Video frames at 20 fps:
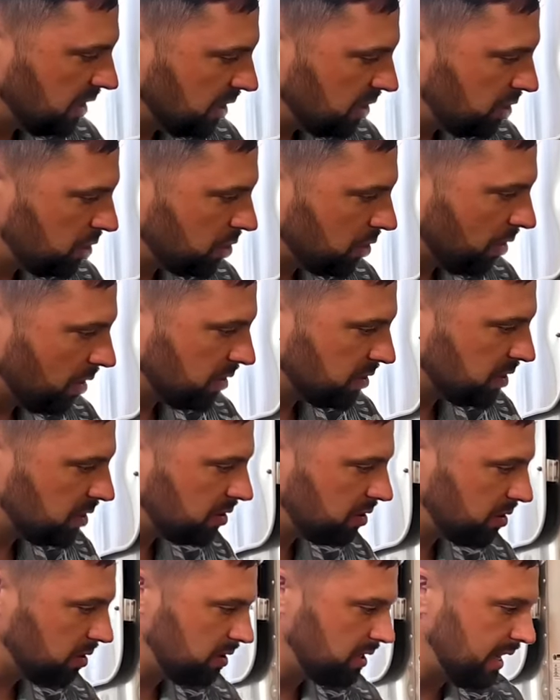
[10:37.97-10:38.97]

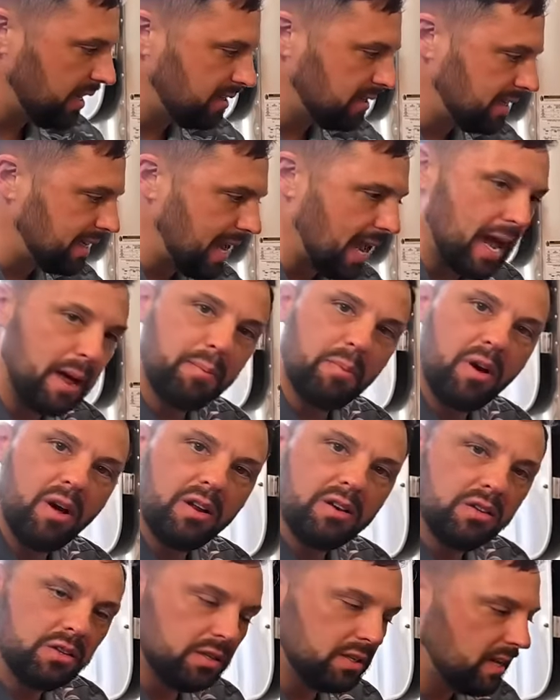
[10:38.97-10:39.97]
discharges. You take the cap
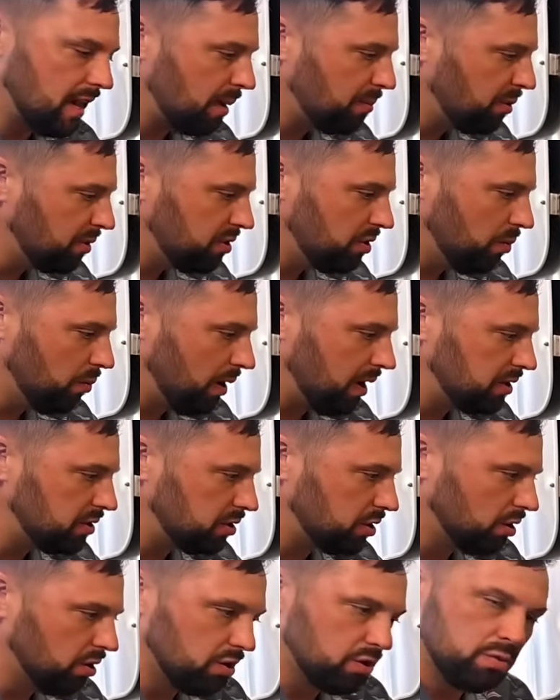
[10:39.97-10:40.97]
on, you snap on your
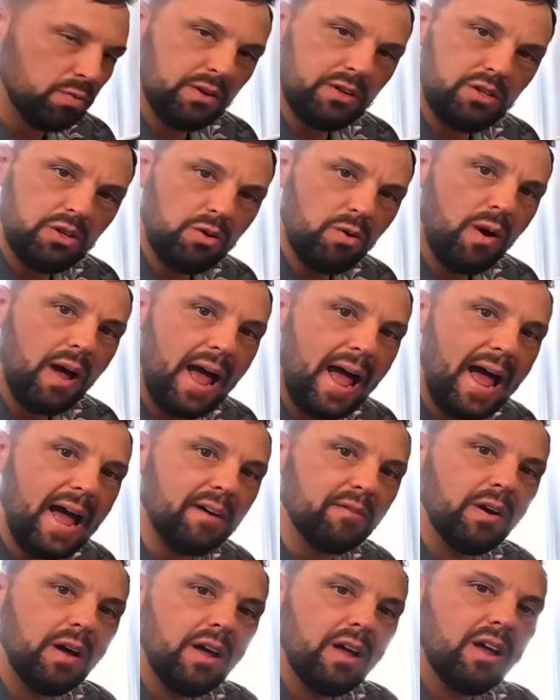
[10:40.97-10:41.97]
waste hose. We do
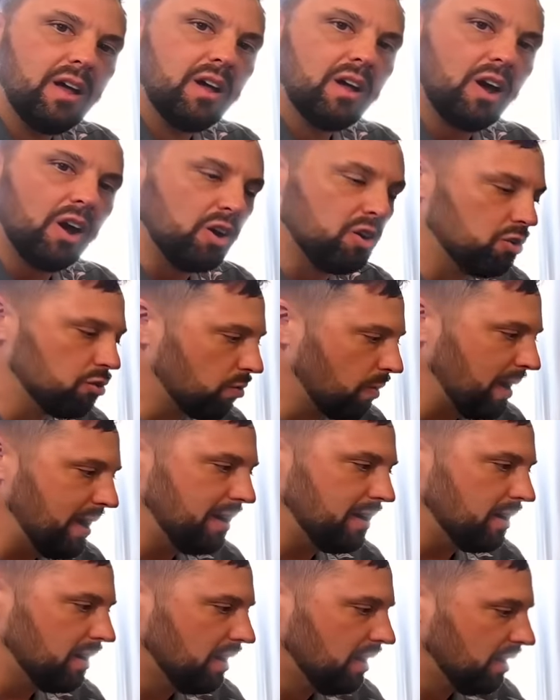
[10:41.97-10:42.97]
have a
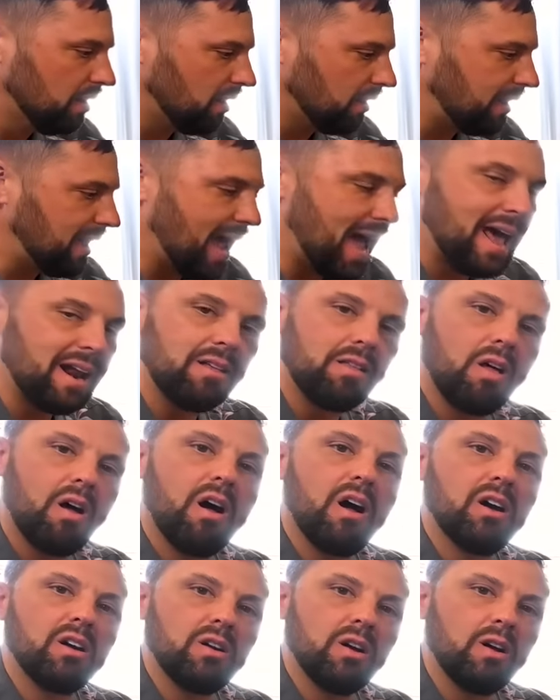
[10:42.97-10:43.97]
great
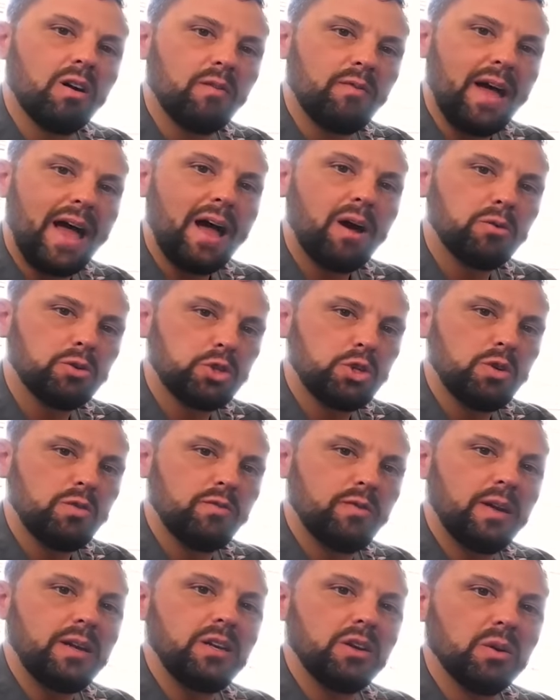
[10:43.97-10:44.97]
catalog of
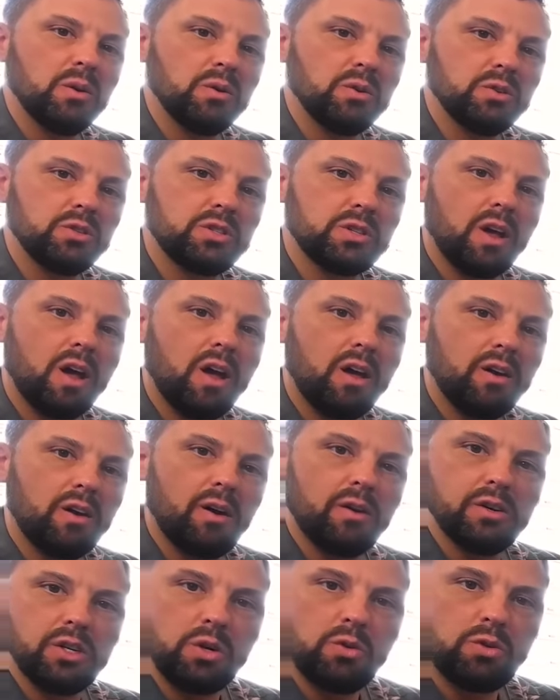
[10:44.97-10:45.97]
how-to videos on
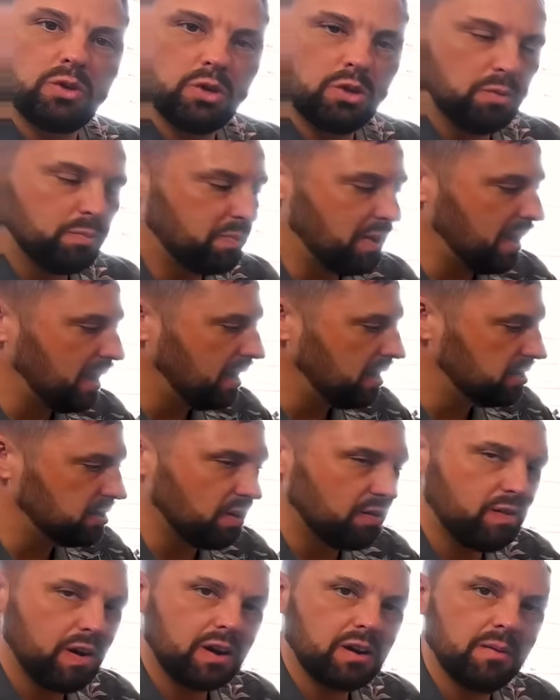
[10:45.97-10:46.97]
our YouTube page.
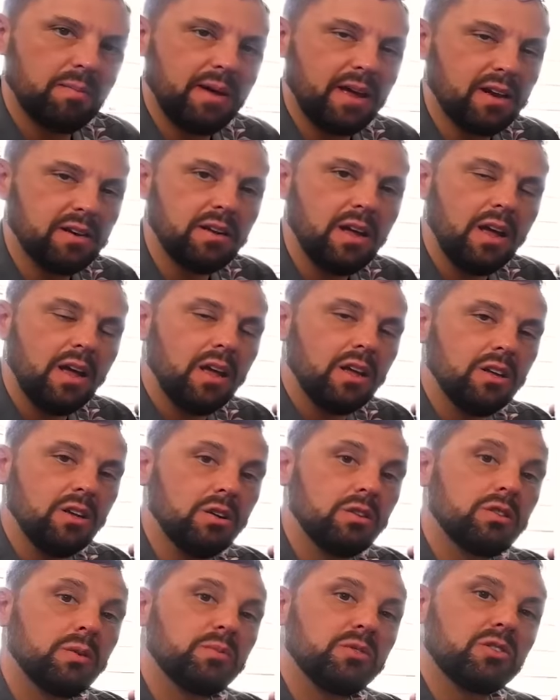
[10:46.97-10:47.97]
I recommend
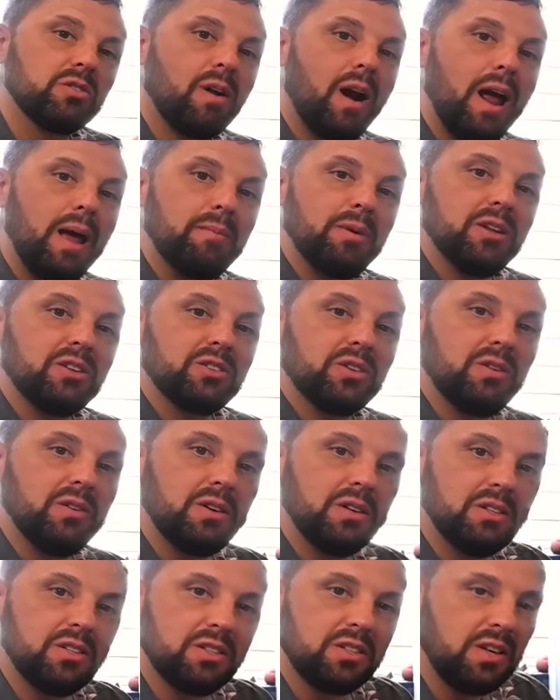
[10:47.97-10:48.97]
you subscribing so
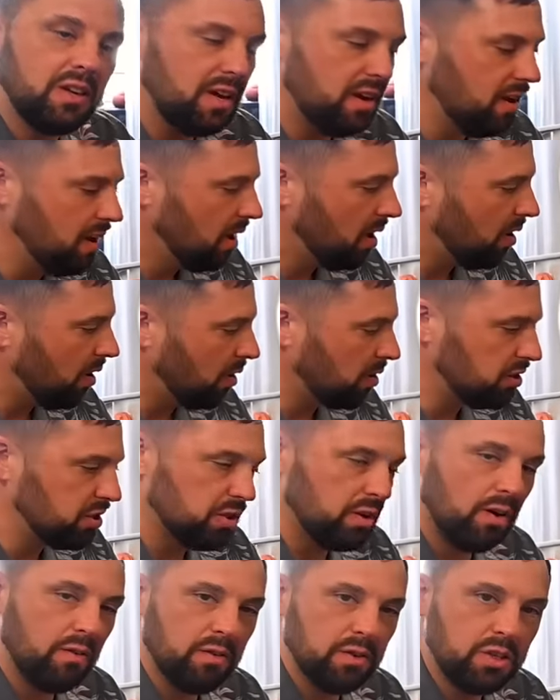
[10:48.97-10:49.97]
you can see our
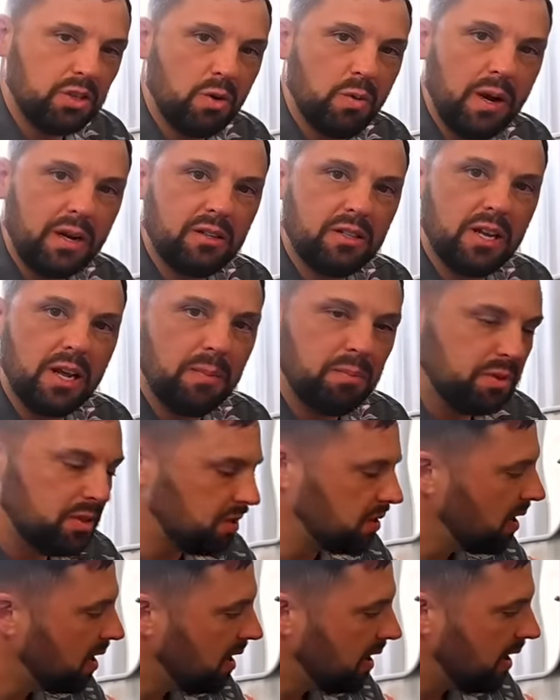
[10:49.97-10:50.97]
service quick tips,